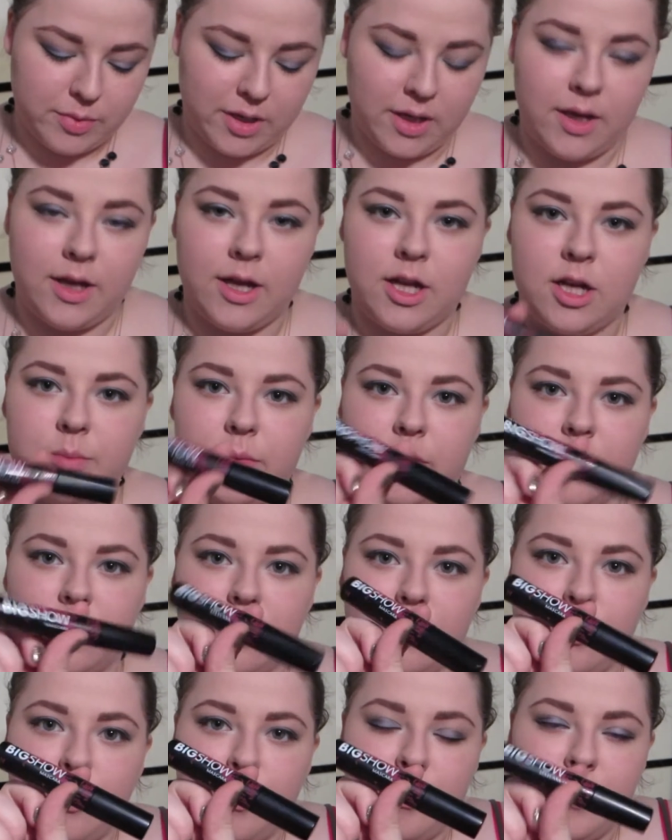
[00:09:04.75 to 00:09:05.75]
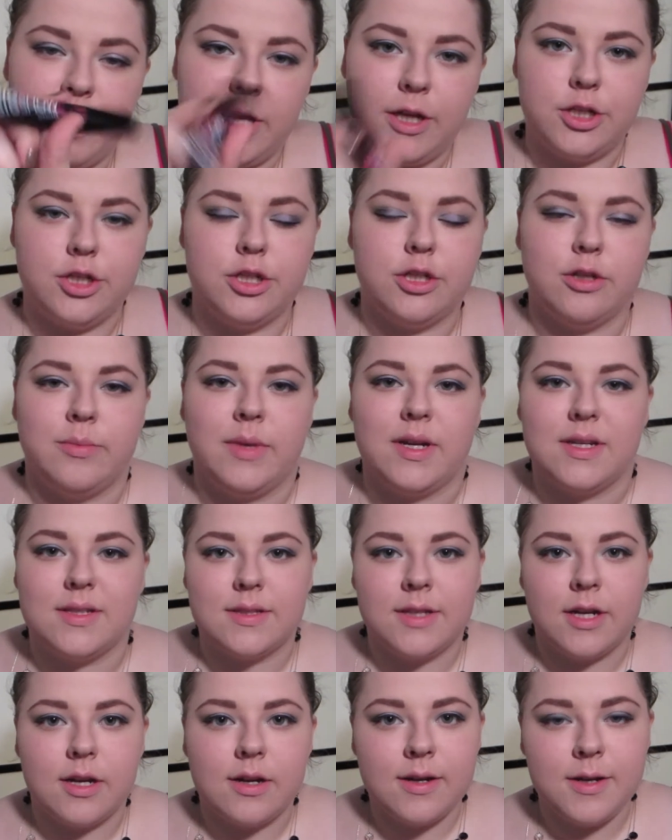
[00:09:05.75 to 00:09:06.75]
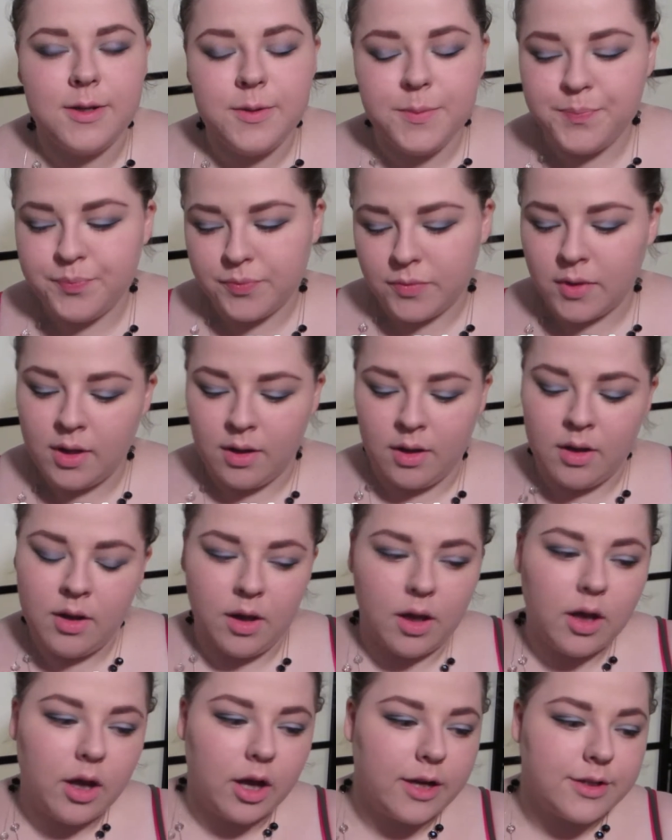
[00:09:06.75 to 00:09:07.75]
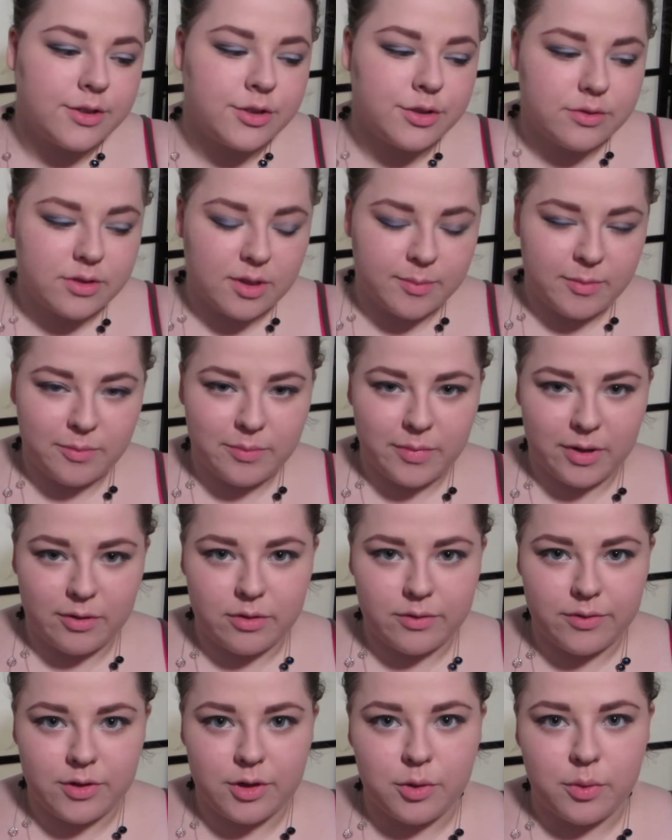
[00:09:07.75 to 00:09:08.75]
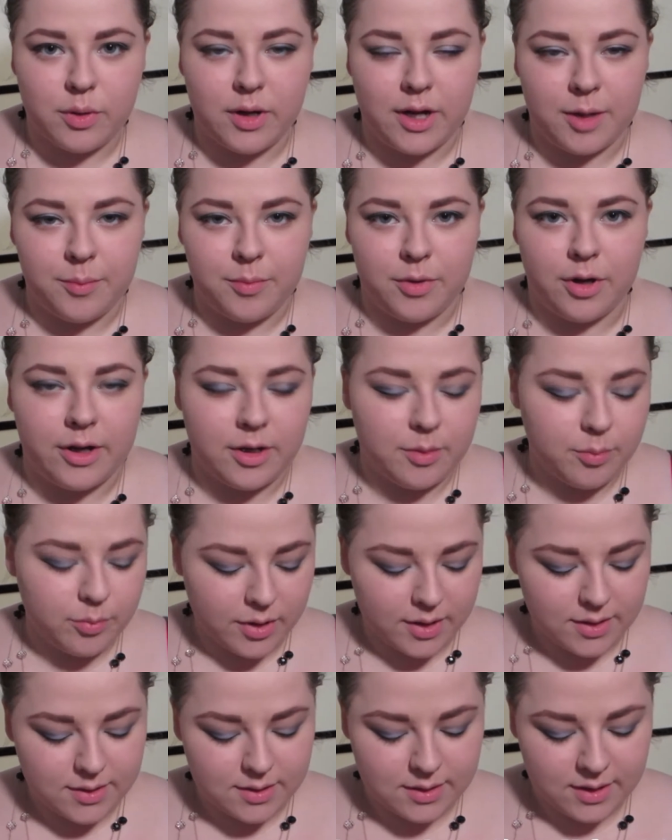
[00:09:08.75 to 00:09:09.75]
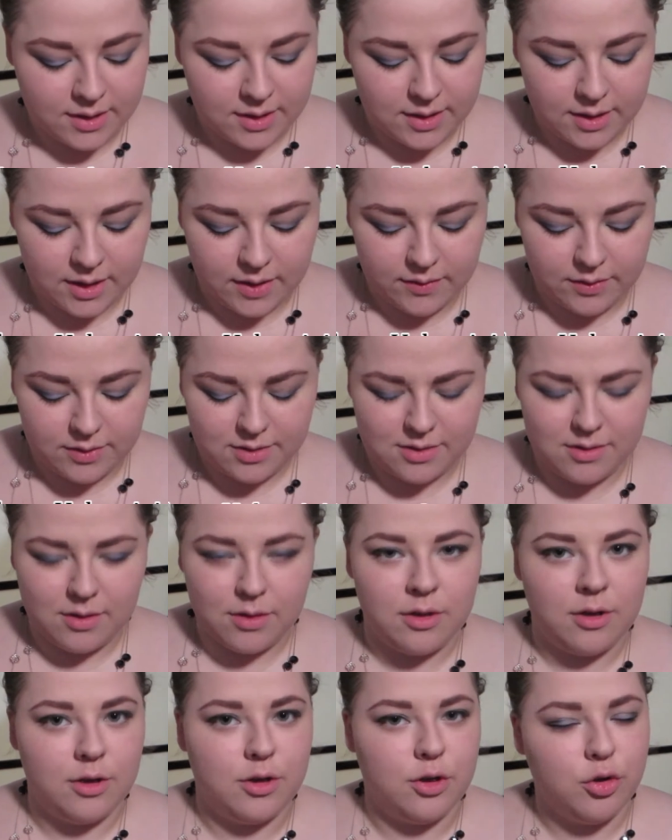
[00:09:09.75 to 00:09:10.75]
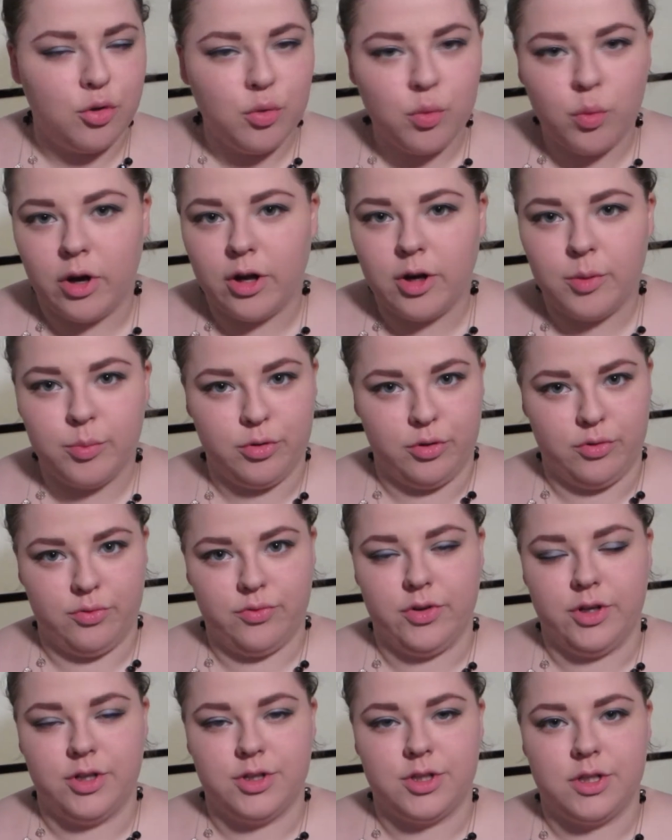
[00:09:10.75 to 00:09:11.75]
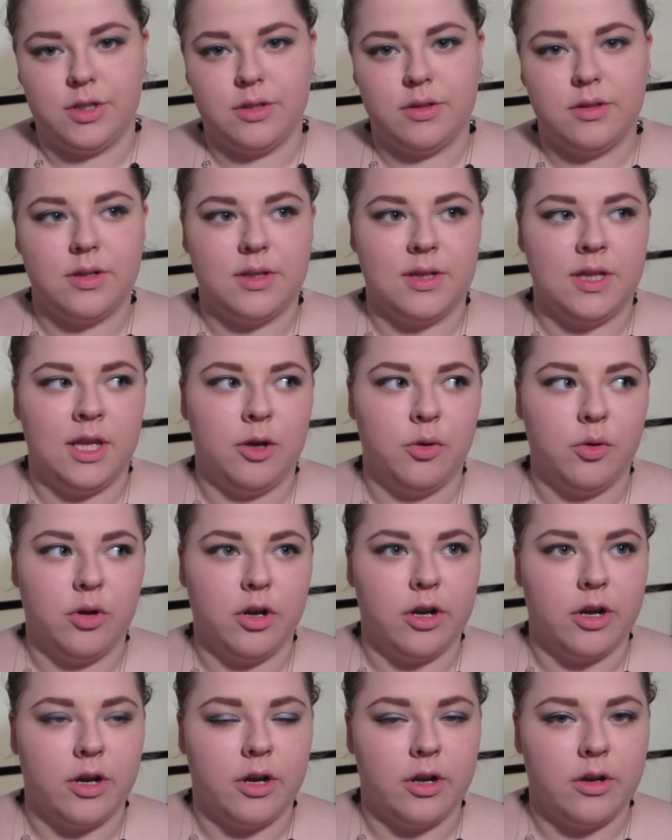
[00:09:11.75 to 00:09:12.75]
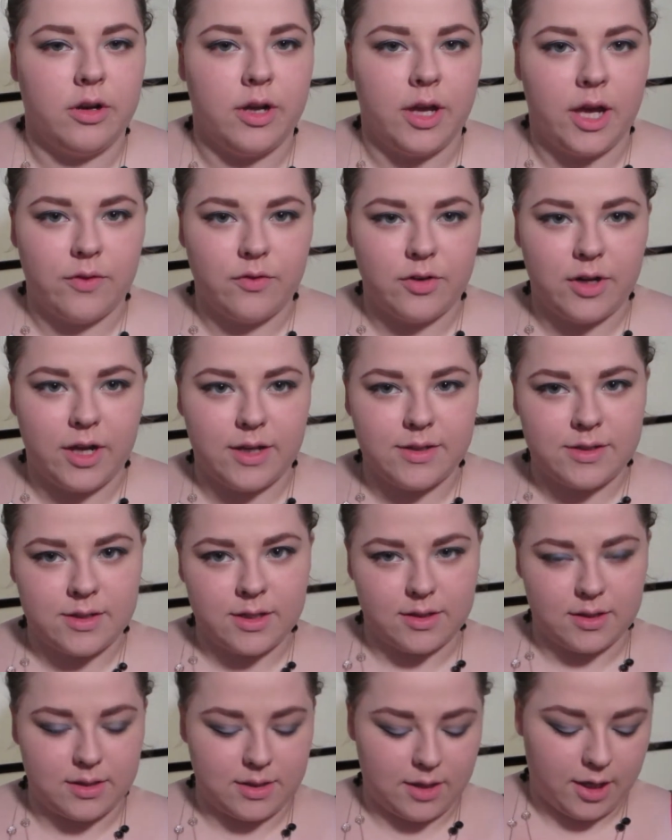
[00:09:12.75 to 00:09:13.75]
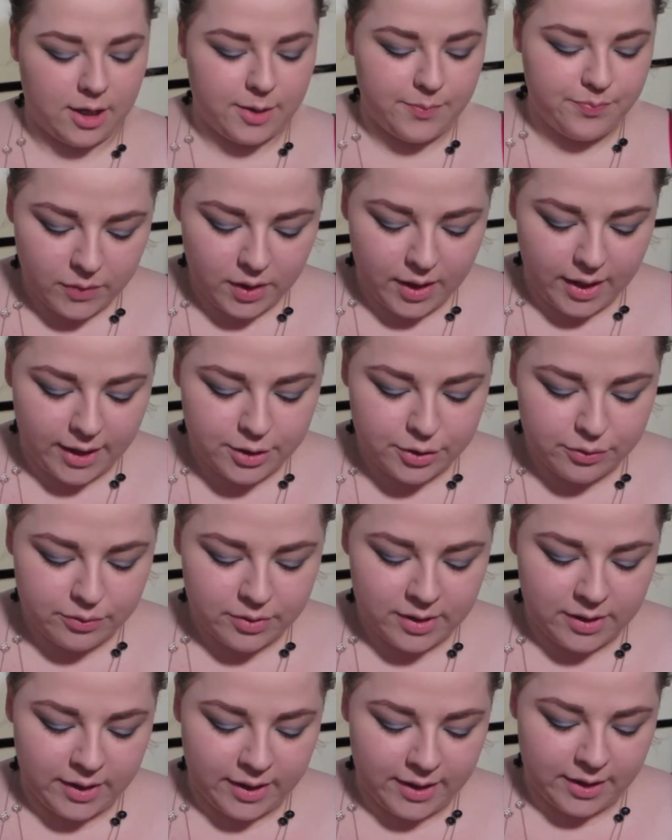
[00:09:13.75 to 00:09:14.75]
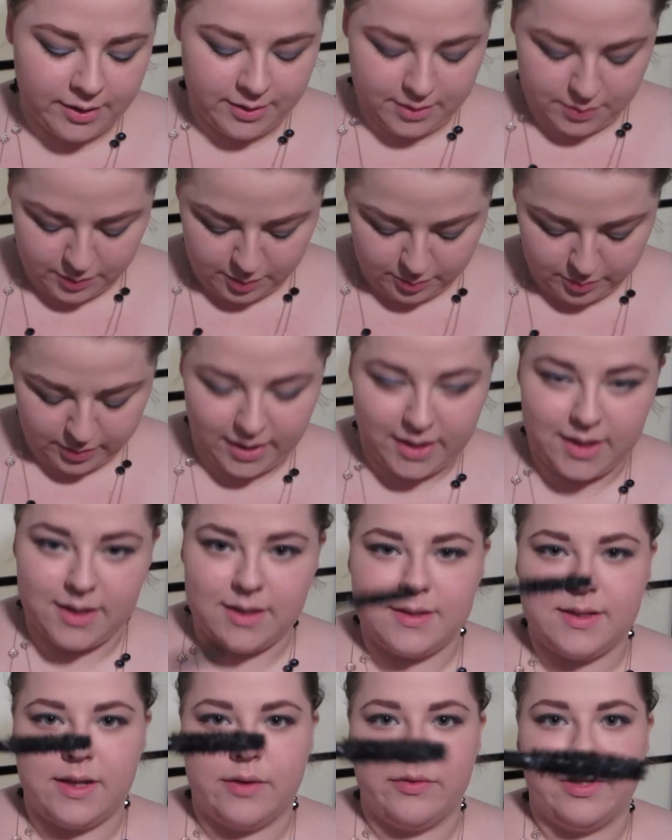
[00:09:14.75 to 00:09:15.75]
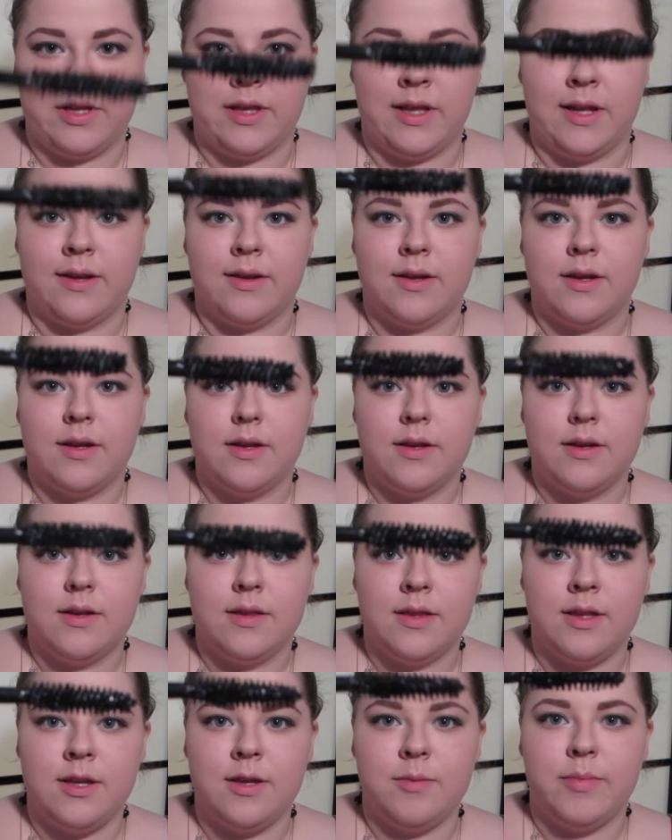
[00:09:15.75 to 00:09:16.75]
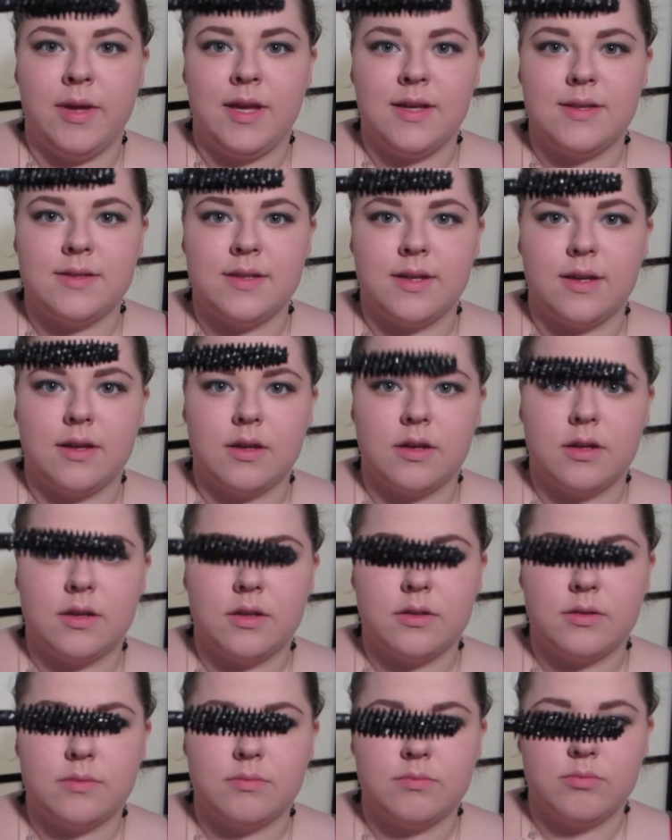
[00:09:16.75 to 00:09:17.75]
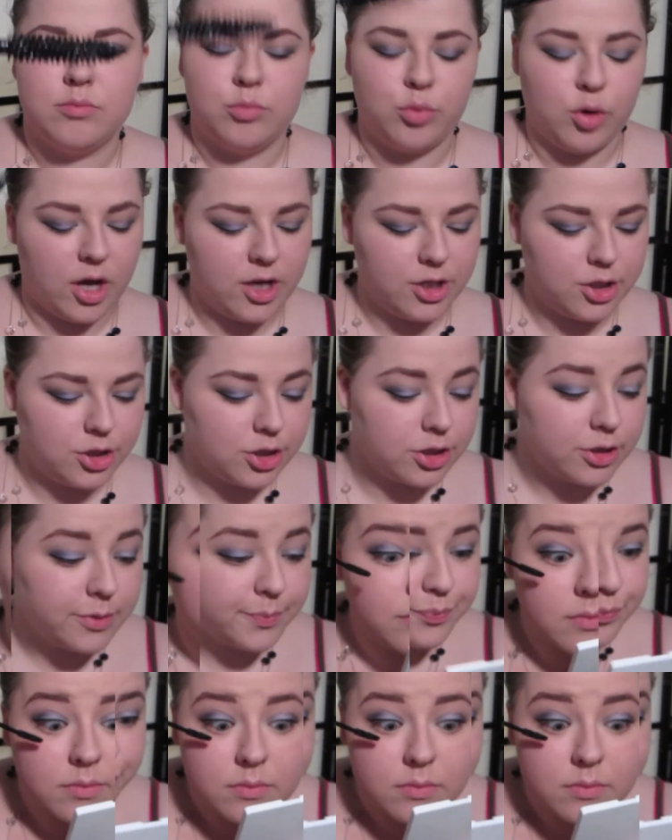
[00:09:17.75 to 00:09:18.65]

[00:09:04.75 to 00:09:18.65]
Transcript: my Annabelle Big Show Mascara. As you saw in my review, I'm not impressed that they didn't give us the new waterproof version that they were advertising at the time. I do really like how this one applies. I really like the basic brush.